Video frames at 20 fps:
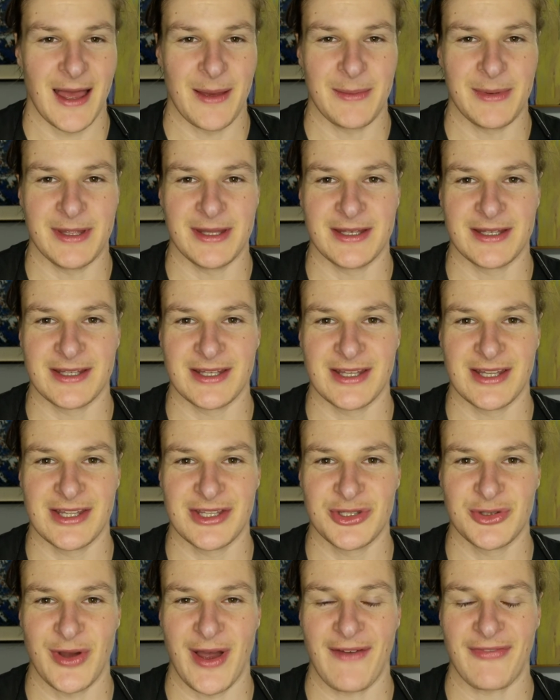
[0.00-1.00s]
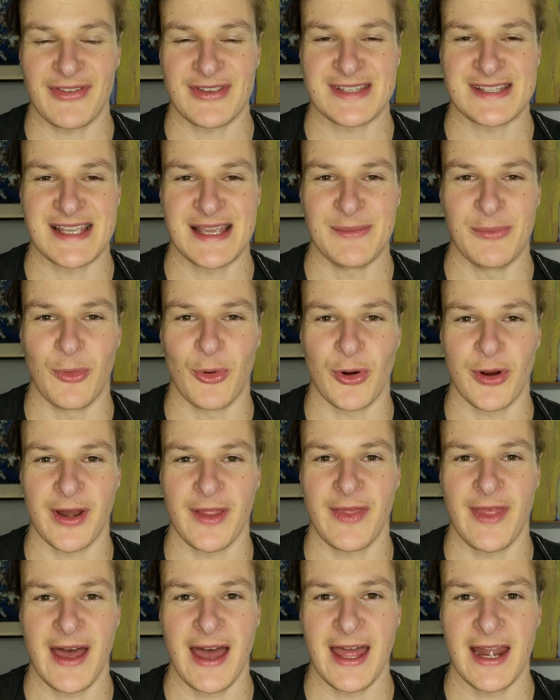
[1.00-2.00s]
I mean, do I have to say
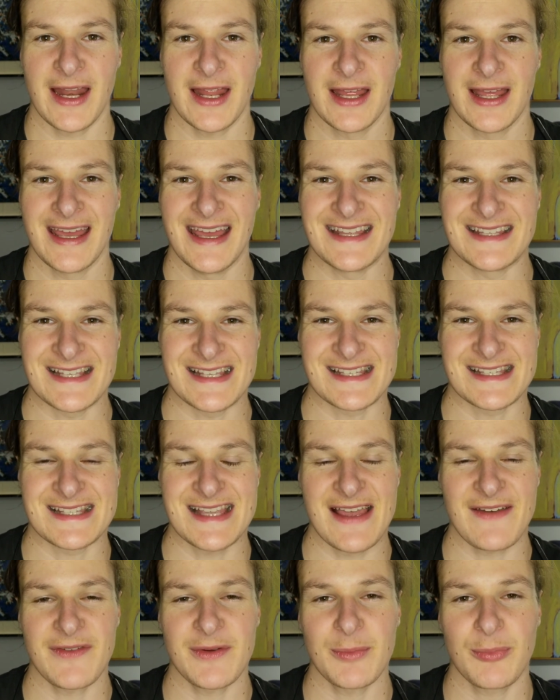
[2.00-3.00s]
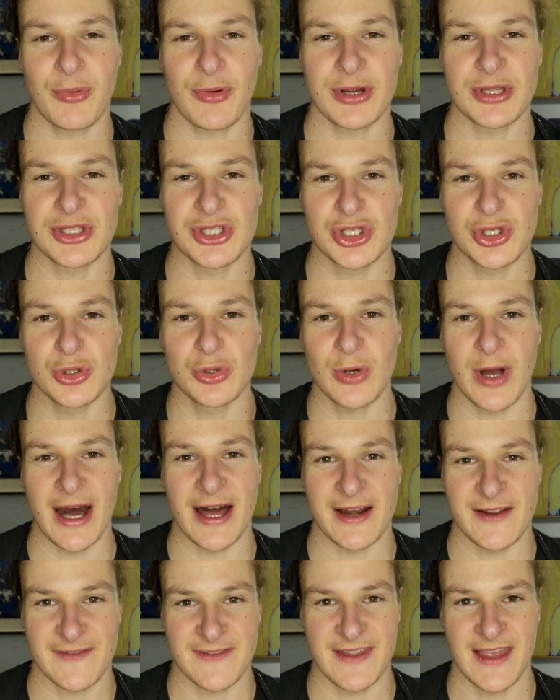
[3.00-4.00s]
more than that? It's a
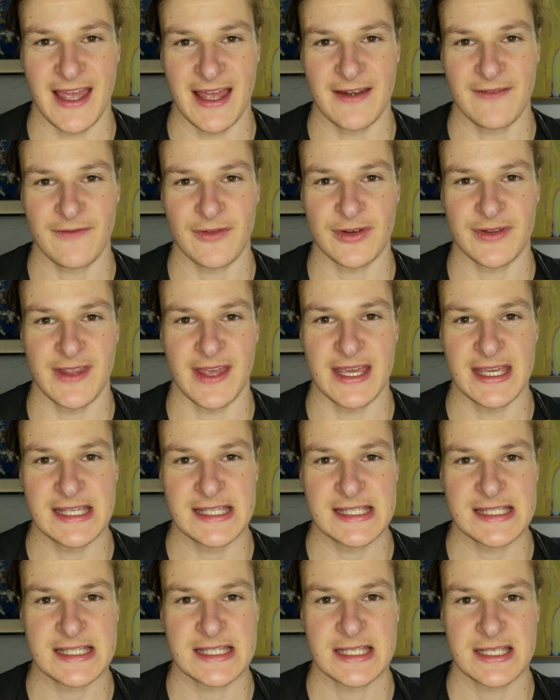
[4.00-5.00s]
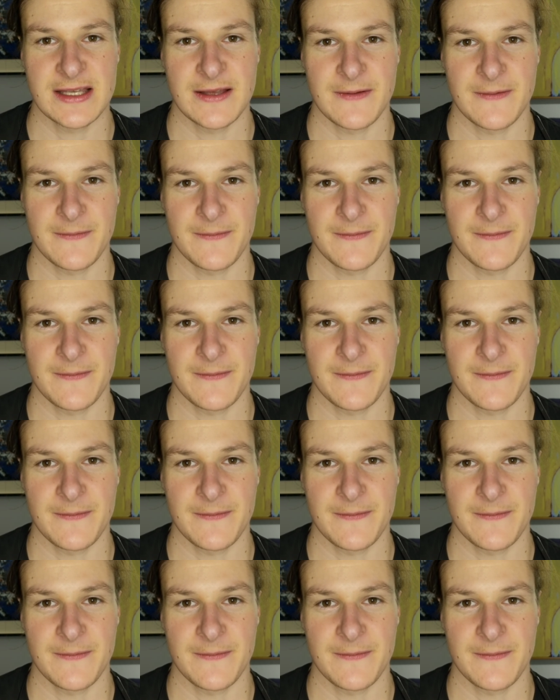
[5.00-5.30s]
7.2 out of 10 for taste.